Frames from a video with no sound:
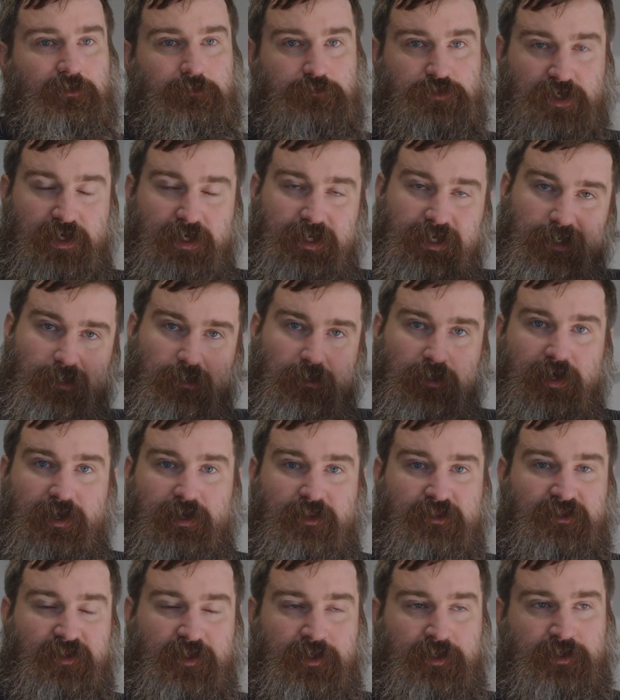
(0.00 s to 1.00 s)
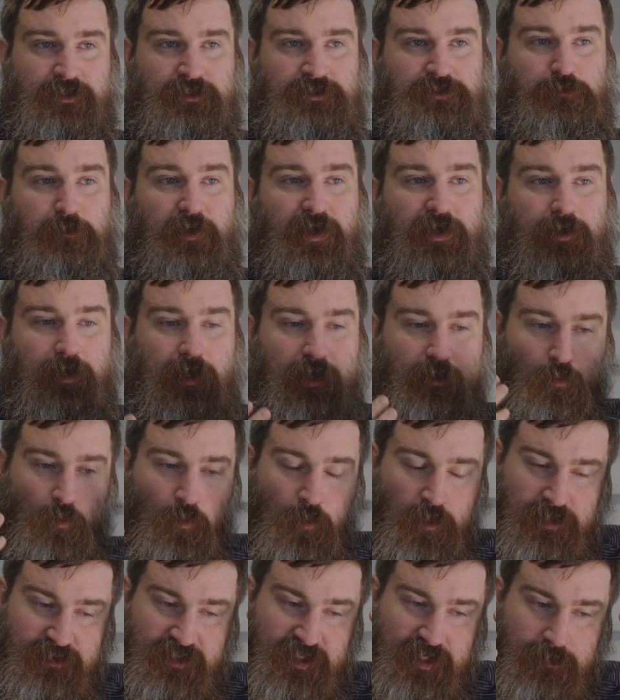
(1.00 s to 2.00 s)
I'm trying to get a lot of things, but
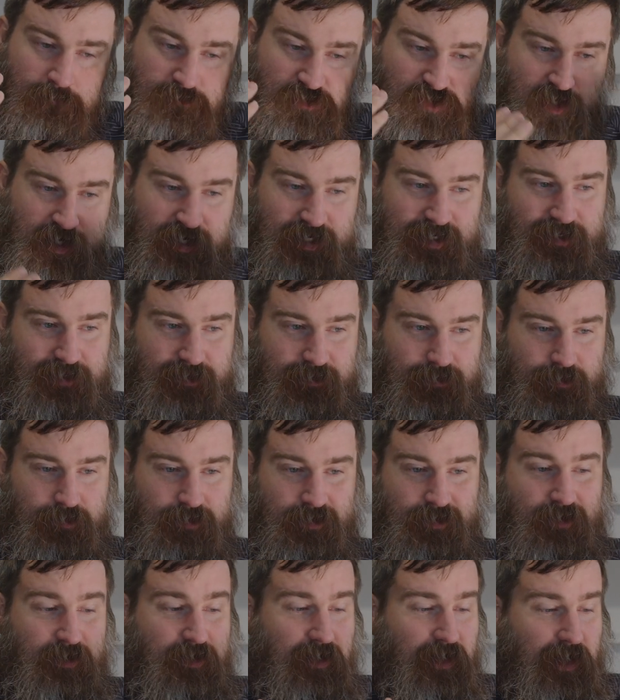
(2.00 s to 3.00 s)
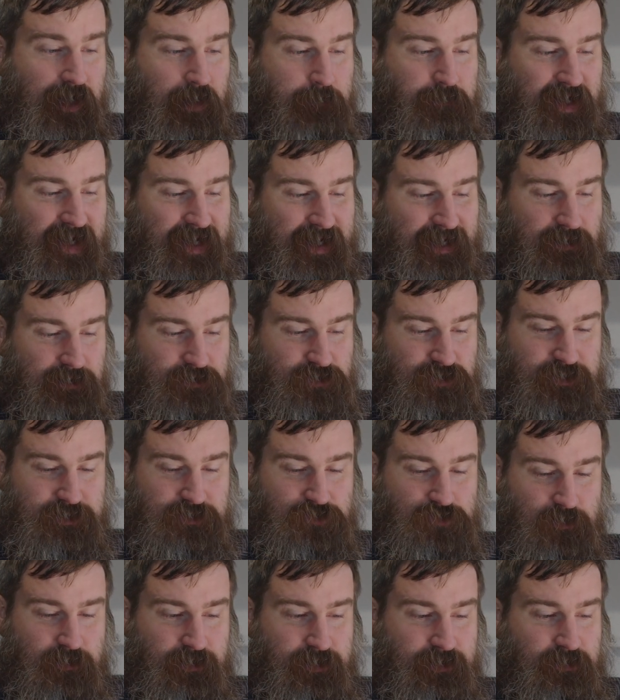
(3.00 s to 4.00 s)
one thing I'm trying to get, I'm actually
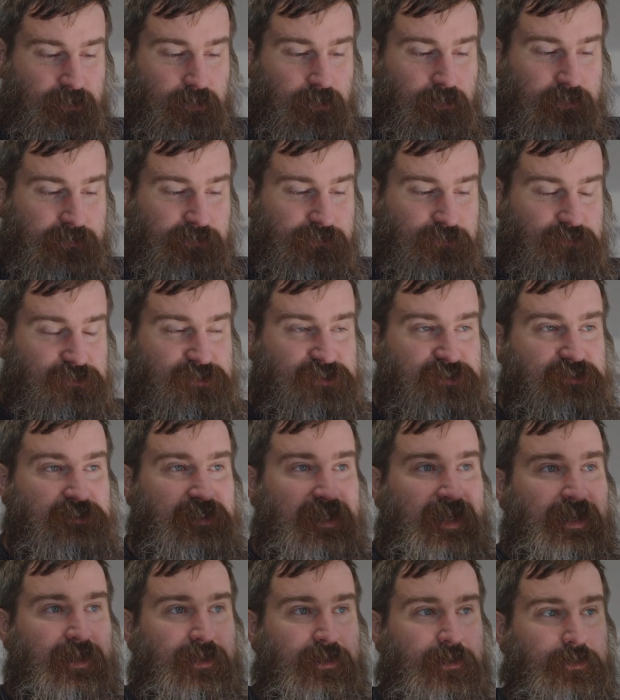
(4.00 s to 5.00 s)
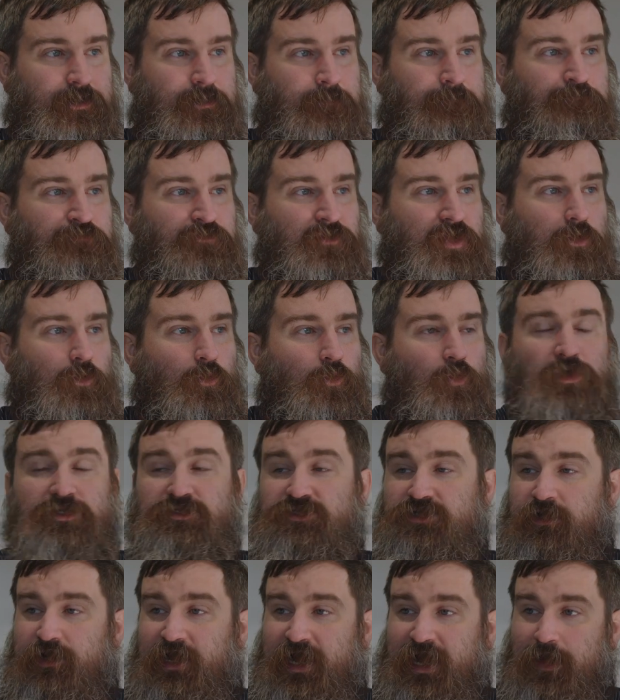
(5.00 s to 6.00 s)
trying to understand
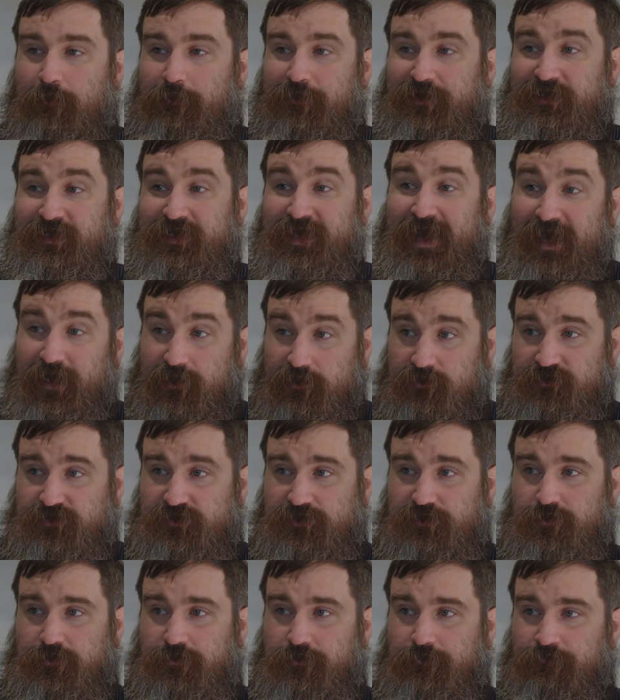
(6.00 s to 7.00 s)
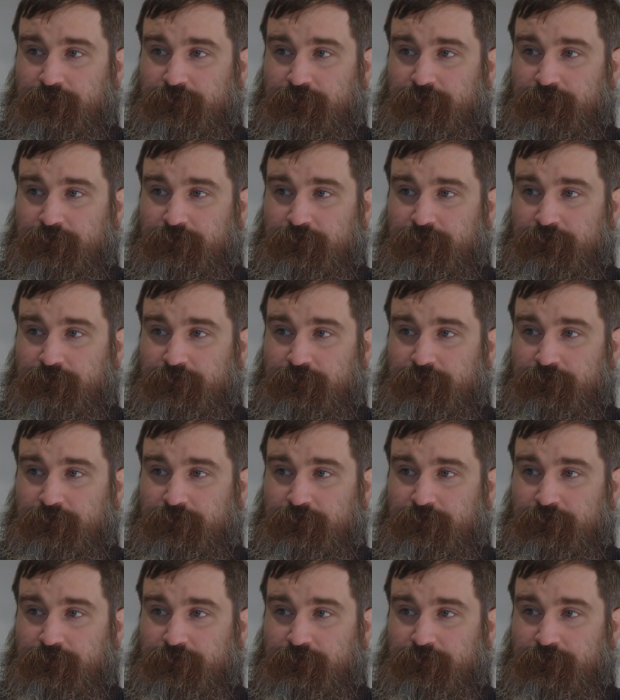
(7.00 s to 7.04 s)
what's going to happen next.